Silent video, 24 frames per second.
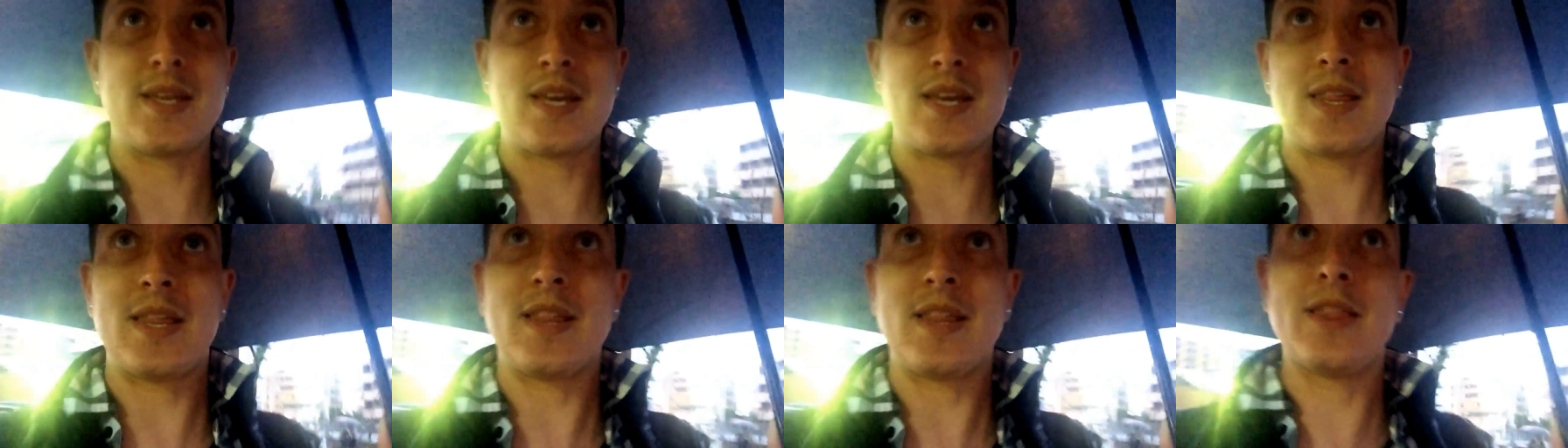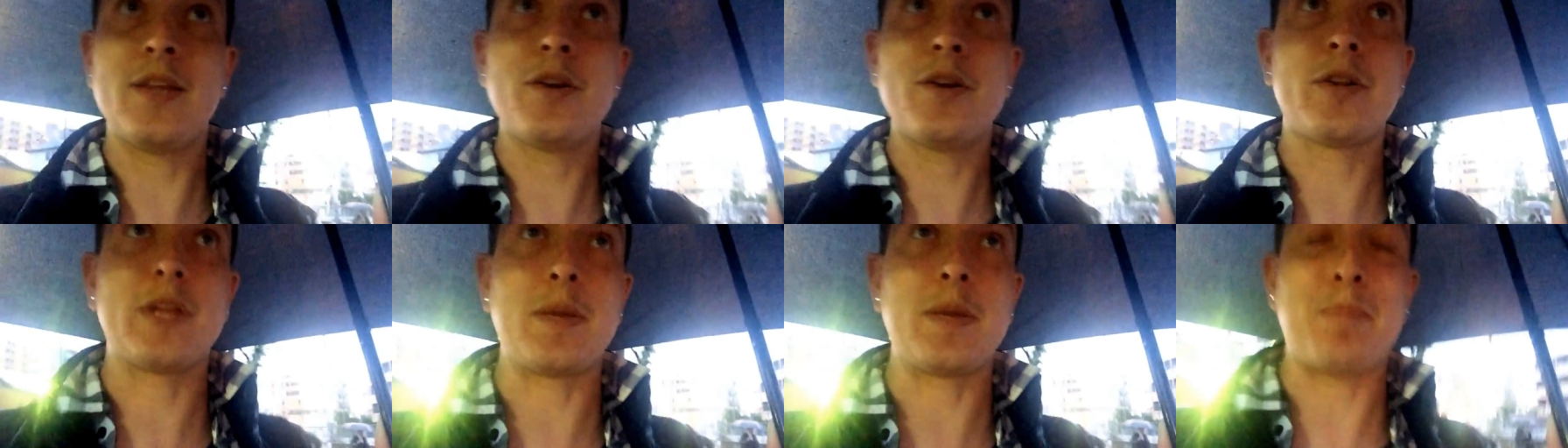It
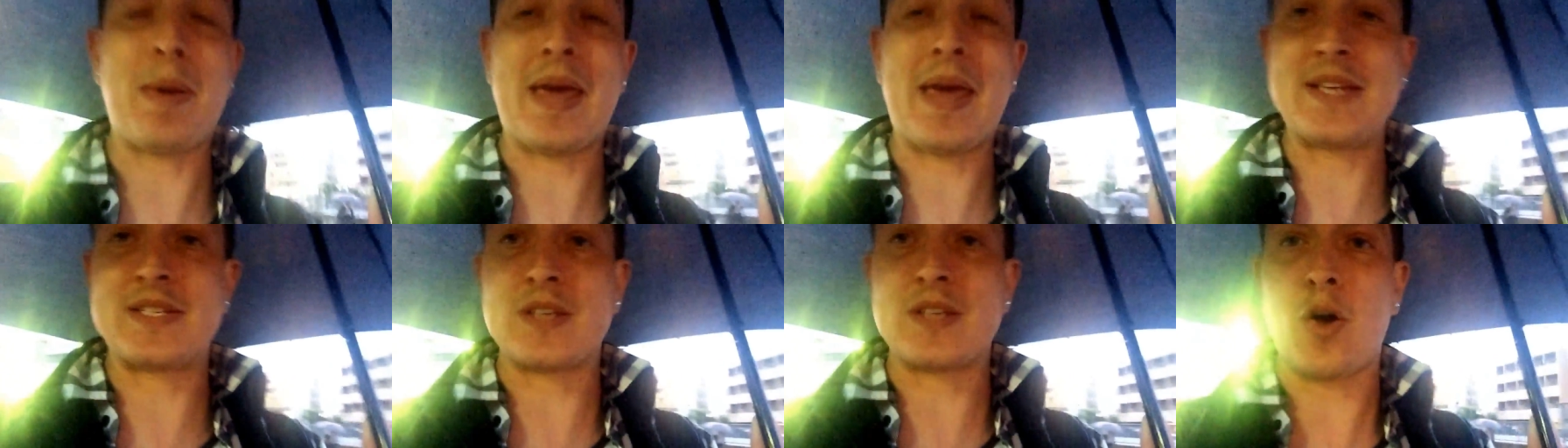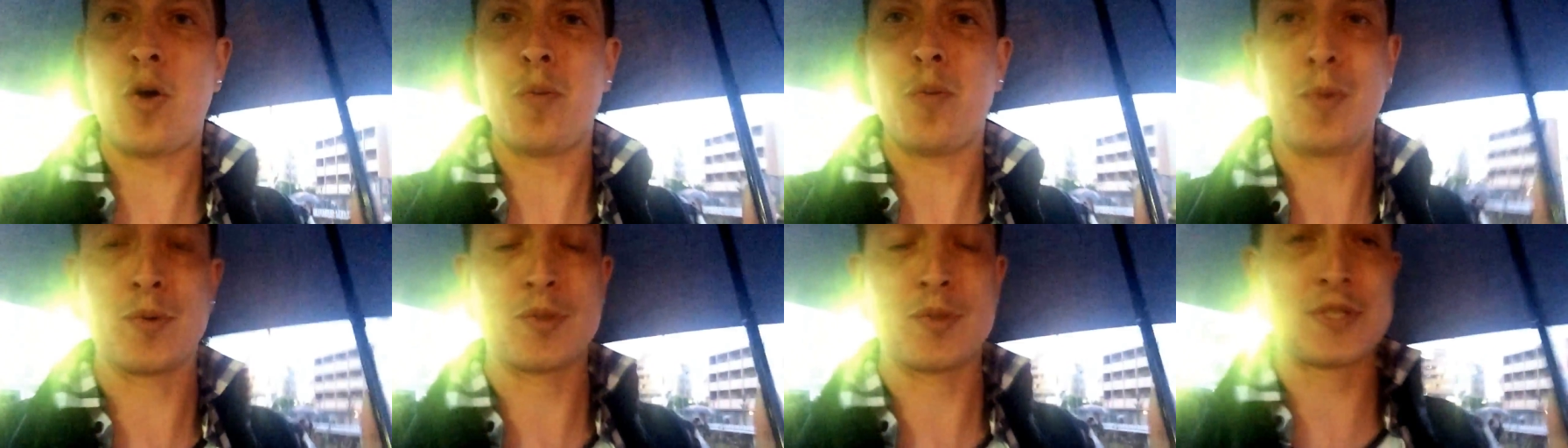literally pays
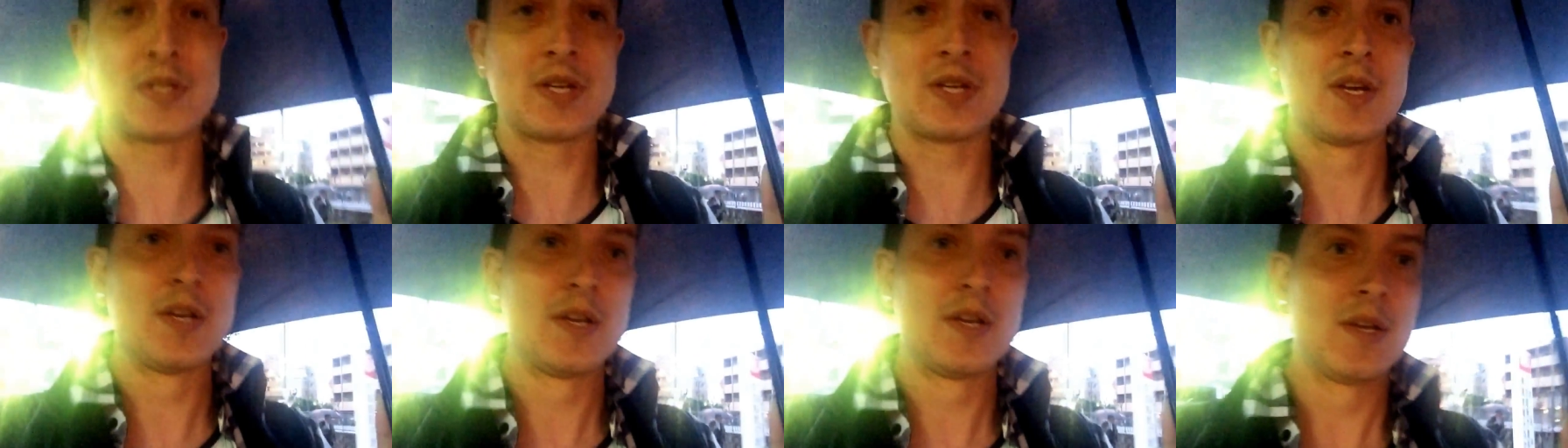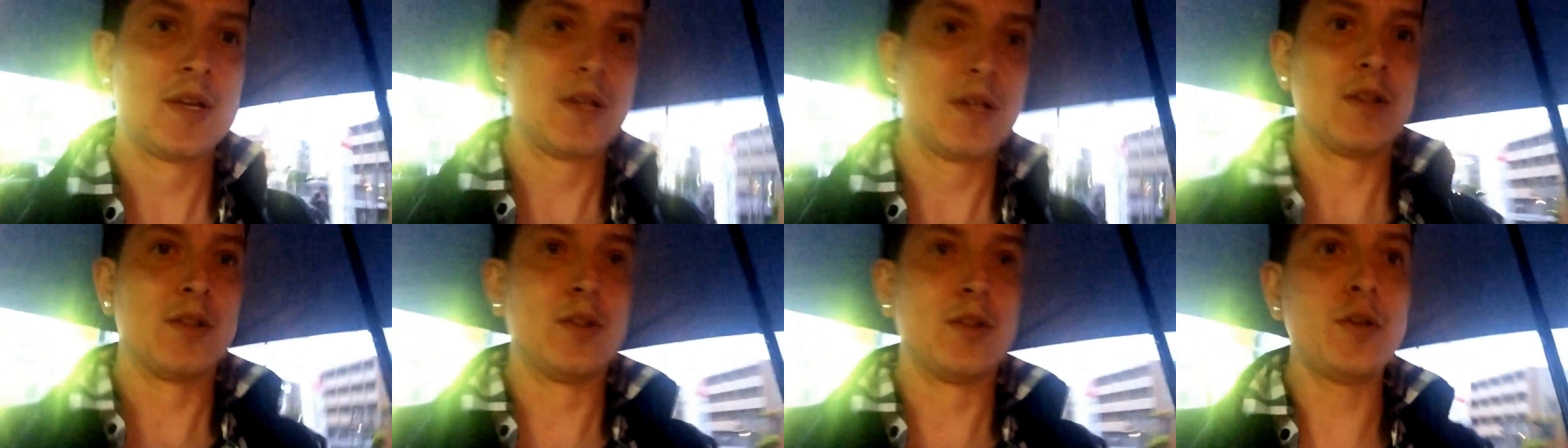almost
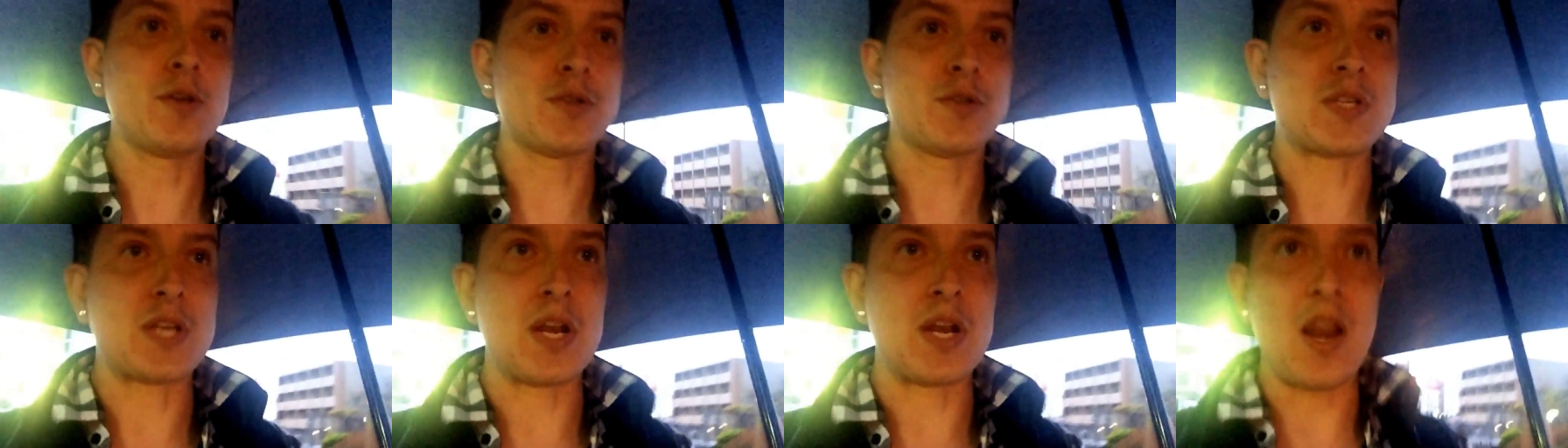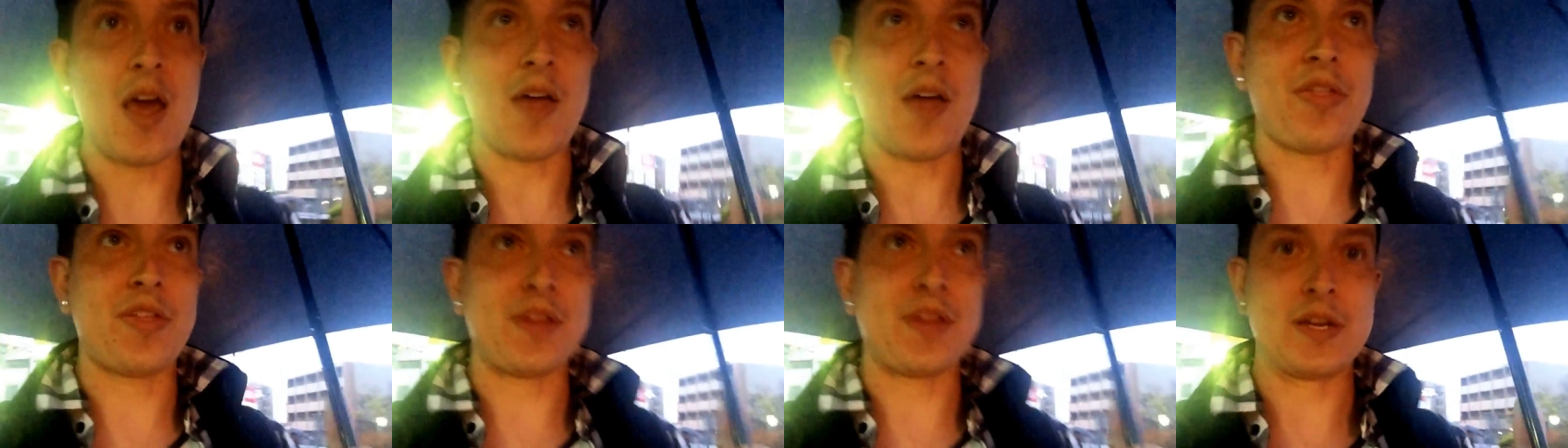little to
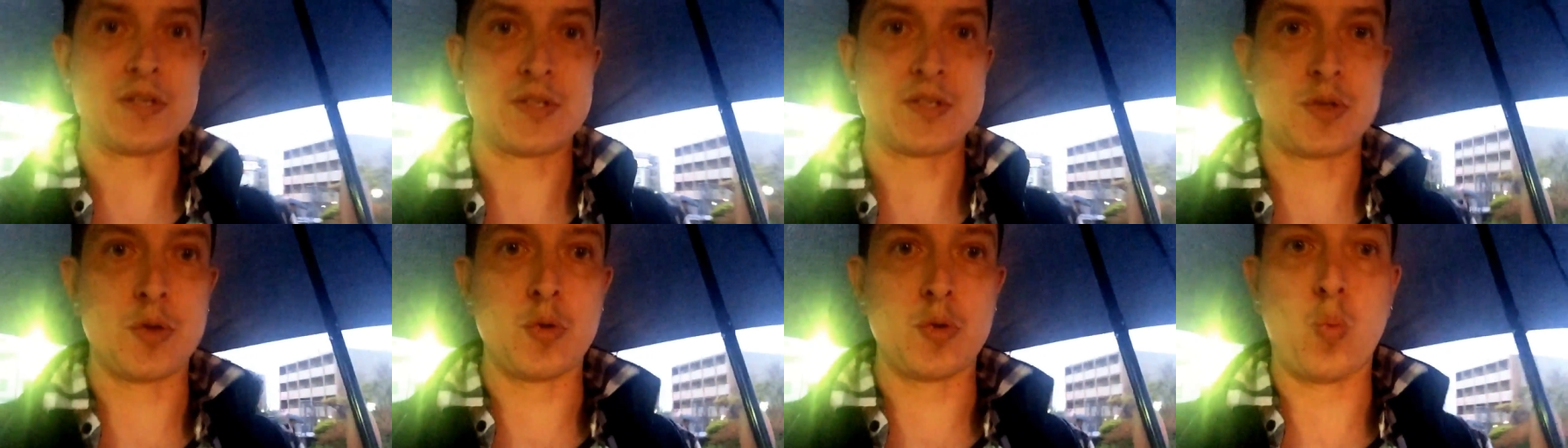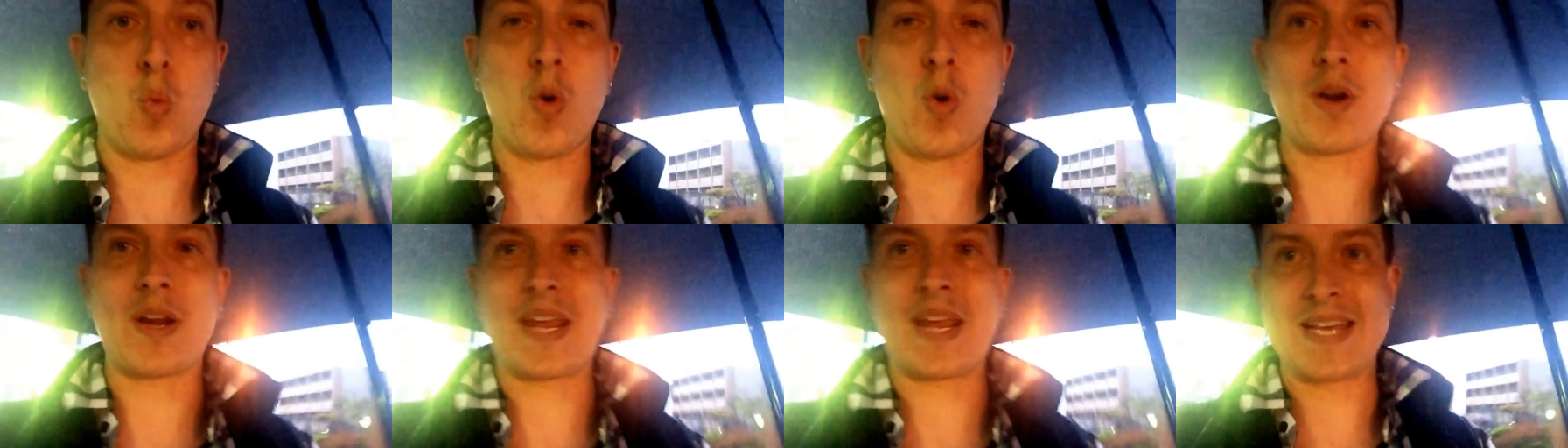nothing to
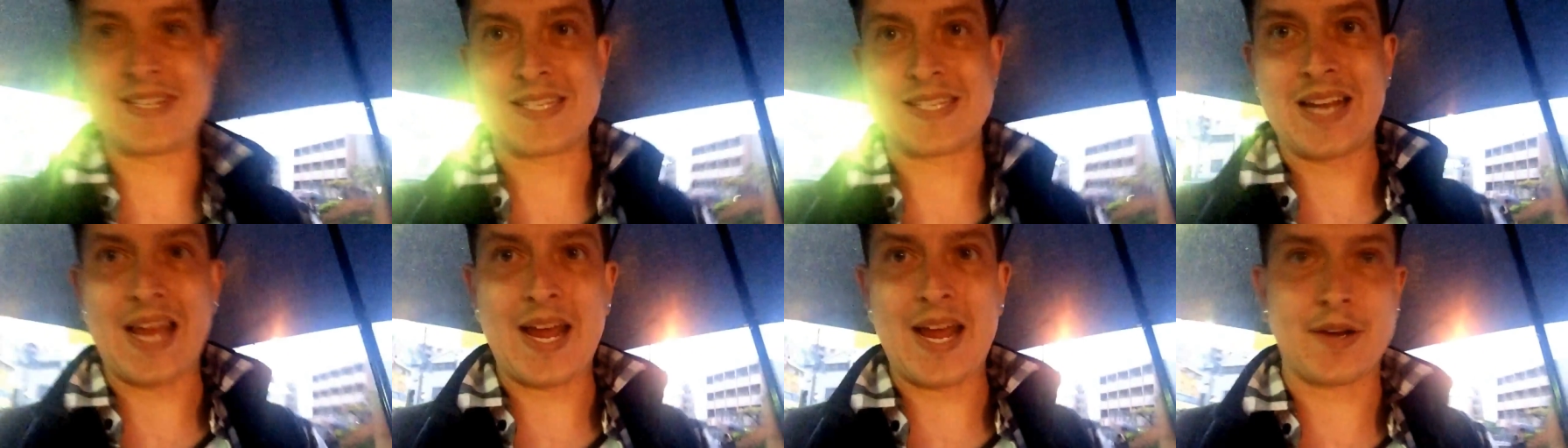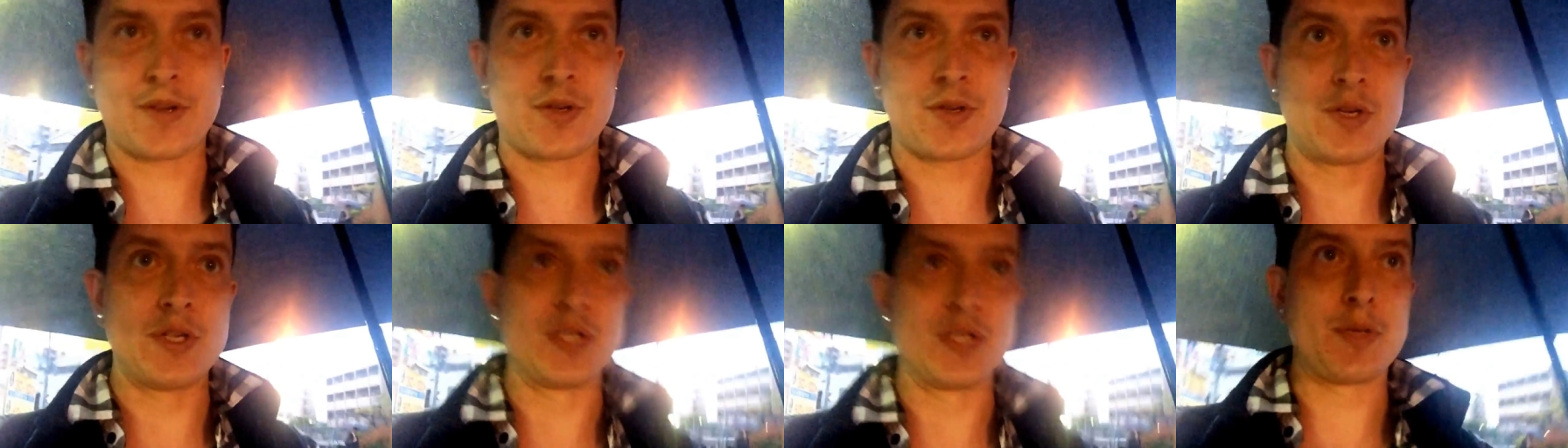work as an
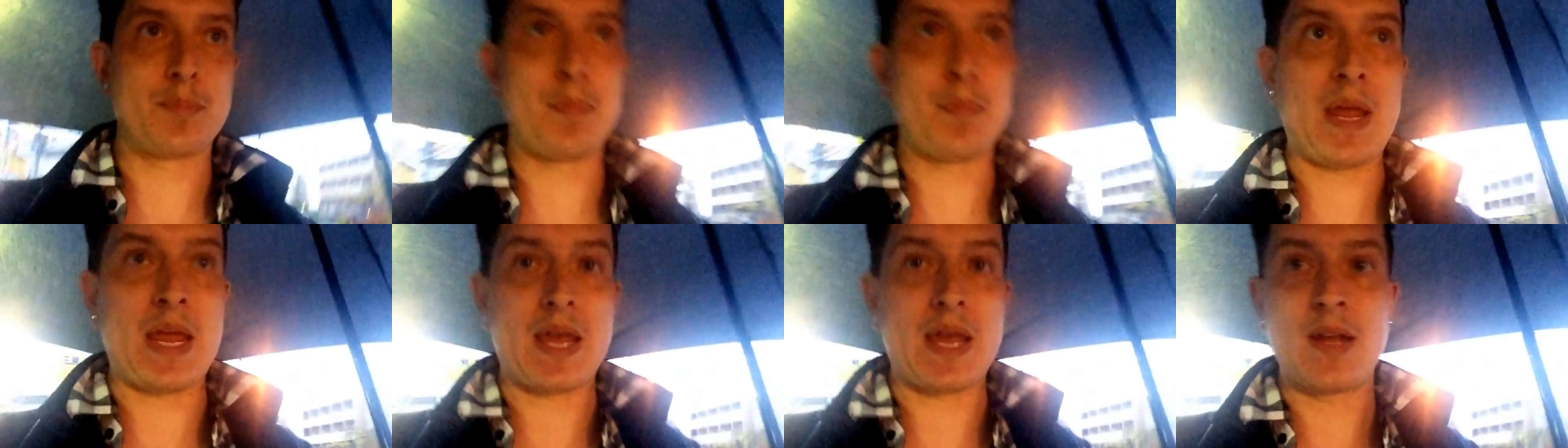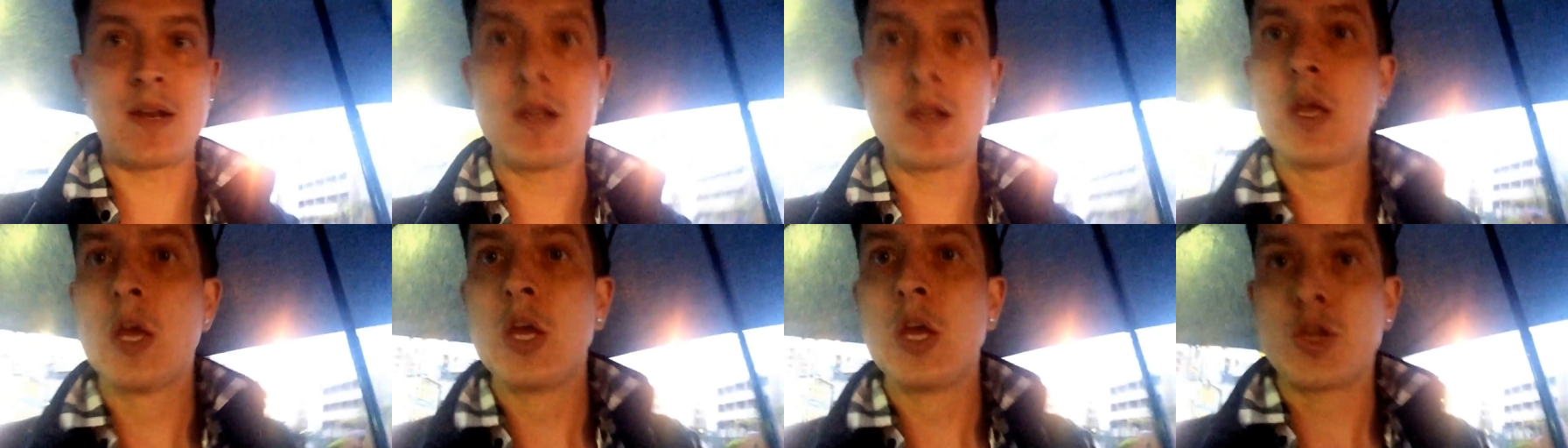actor in Japan.